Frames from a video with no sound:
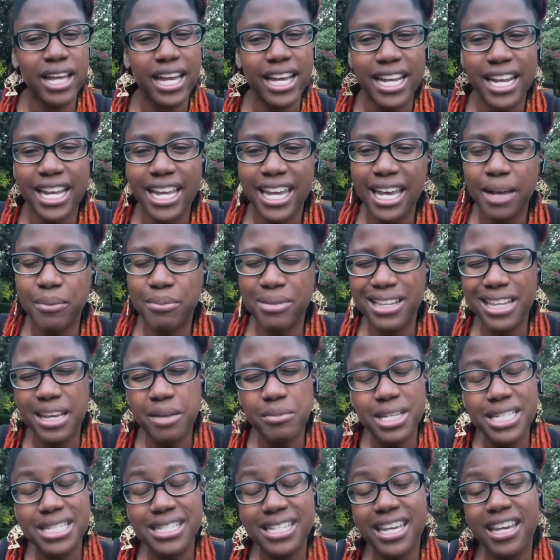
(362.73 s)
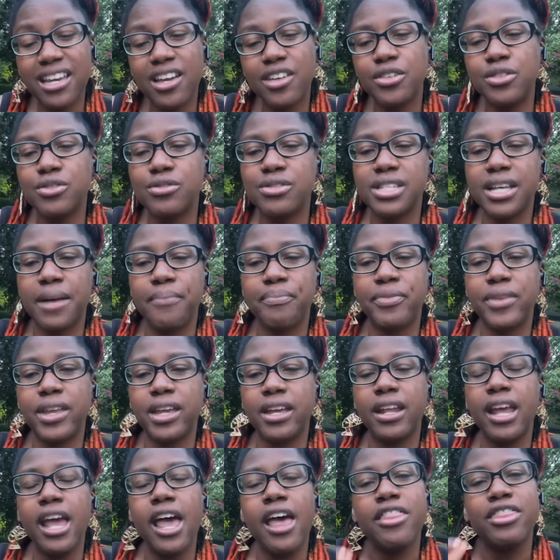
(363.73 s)
plan again. But let me tell you
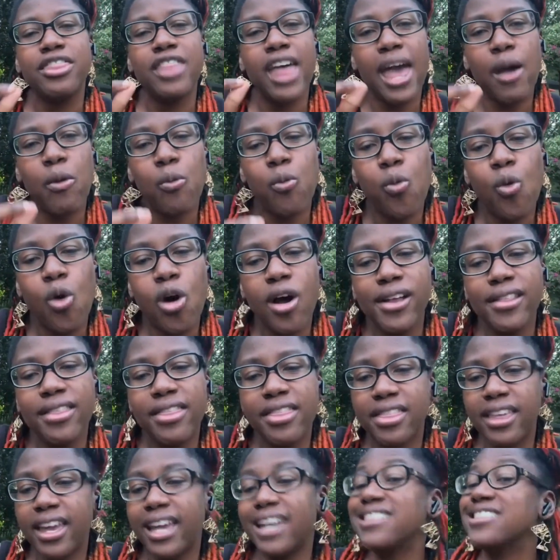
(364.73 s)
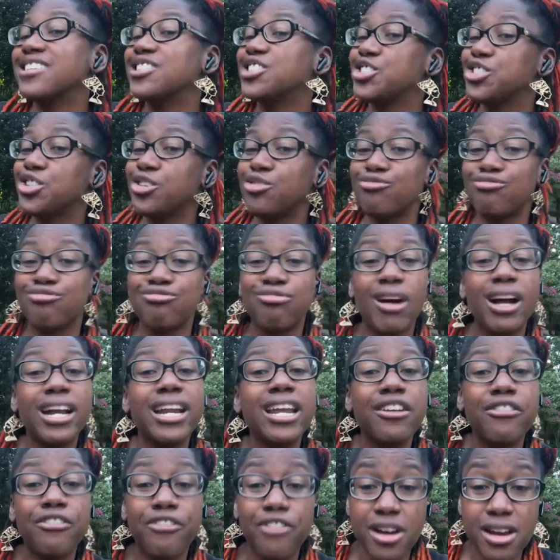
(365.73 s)
something. That one thing that you're
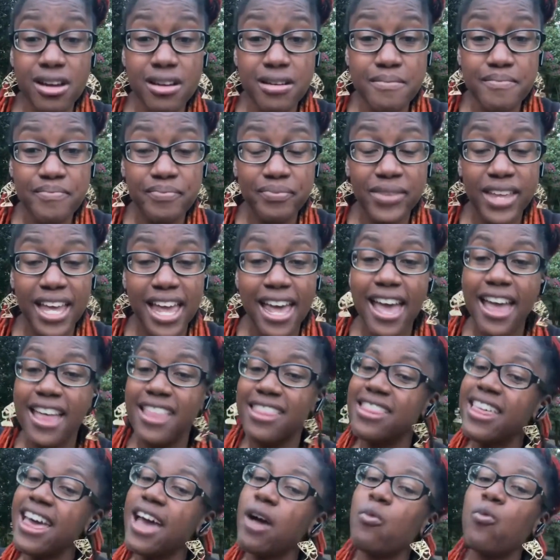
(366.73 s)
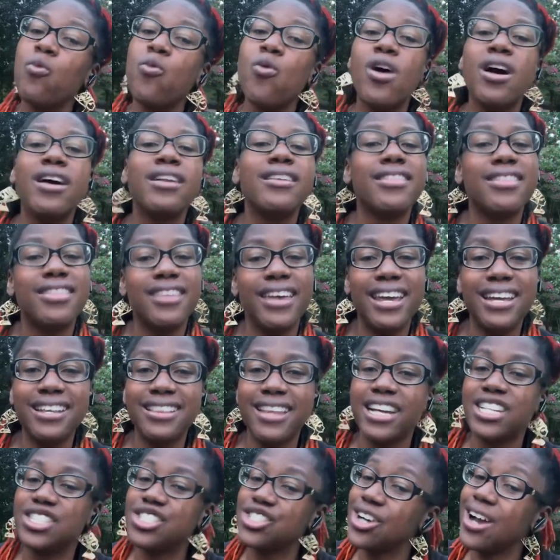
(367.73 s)
running from, that one
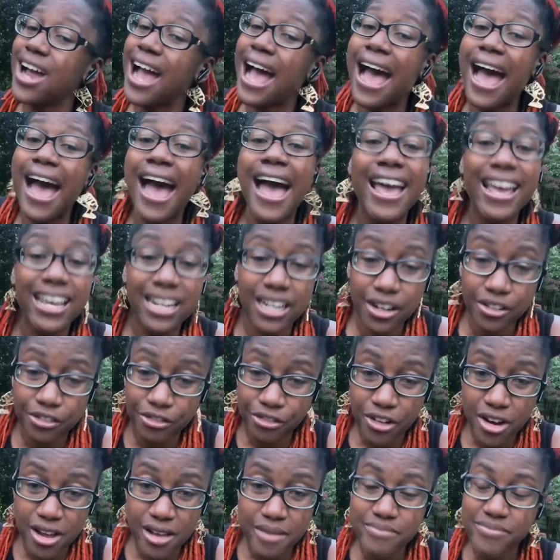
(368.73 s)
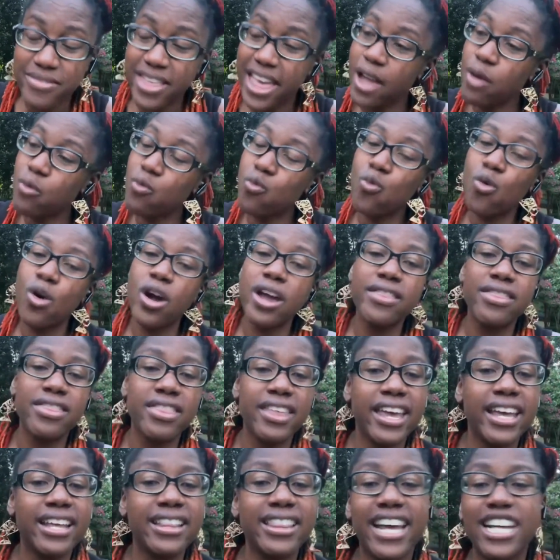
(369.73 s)
thing that you're hiding from, that one
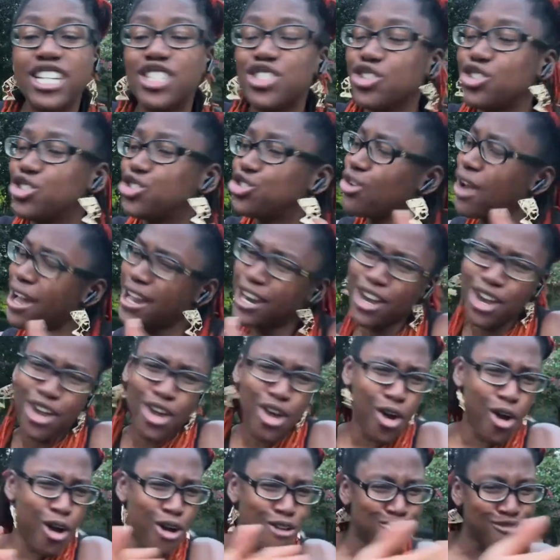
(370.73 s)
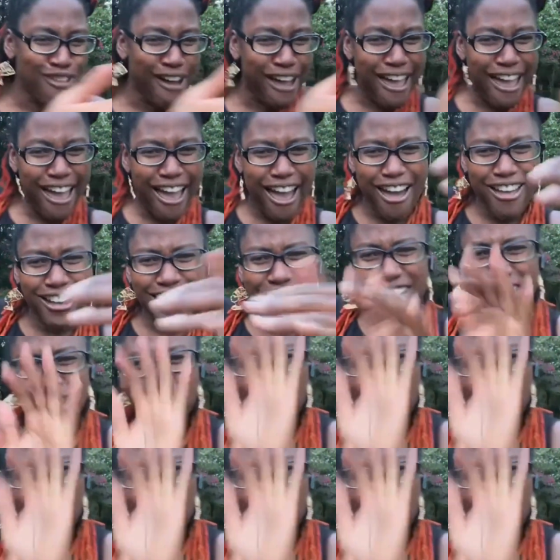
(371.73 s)
thing that you're trying to go around